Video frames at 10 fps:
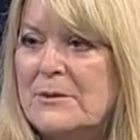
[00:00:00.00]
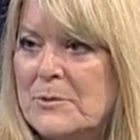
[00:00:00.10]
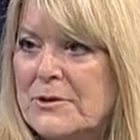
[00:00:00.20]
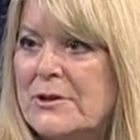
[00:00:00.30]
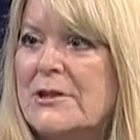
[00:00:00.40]

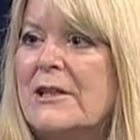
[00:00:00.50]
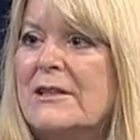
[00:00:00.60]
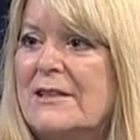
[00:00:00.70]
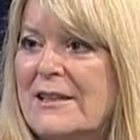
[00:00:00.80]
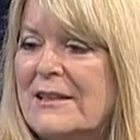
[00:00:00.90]
pneumonia
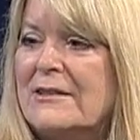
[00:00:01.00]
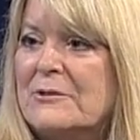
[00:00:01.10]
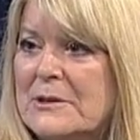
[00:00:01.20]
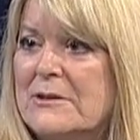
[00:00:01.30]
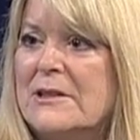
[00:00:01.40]
shot, and they
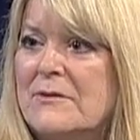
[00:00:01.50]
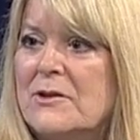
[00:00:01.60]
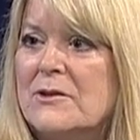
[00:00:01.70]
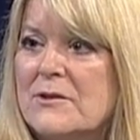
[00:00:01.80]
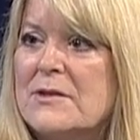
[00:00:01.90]
will give
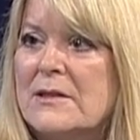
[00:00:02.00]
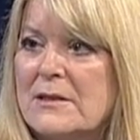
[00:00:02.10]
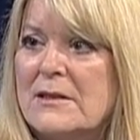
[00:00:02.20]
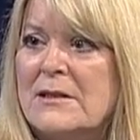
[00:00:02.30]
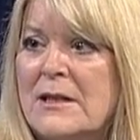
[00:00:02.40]
you those
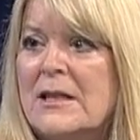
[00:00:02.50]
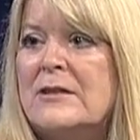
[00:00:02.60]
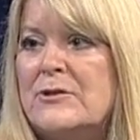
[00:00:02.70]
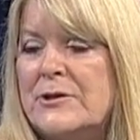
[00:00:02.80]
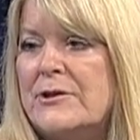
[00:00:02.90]
in,
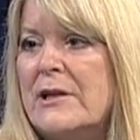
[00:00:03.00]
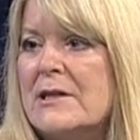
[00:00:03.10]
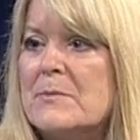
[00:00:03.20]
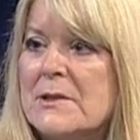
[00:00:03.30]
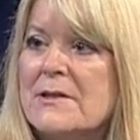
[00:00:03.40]
during your
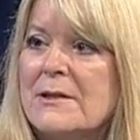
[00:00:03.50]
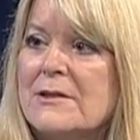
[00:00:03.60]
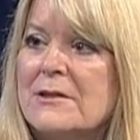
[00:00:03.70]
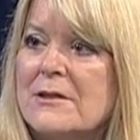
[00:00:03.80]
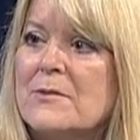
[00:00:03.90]

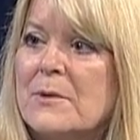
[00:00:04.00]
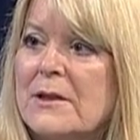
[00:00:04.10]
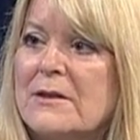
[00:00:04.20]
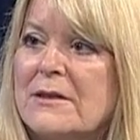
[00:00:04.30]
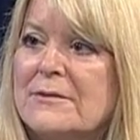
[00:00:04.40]
hospitalization as
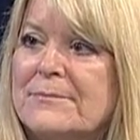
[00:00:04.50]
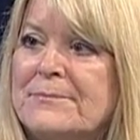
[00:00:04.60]
well then.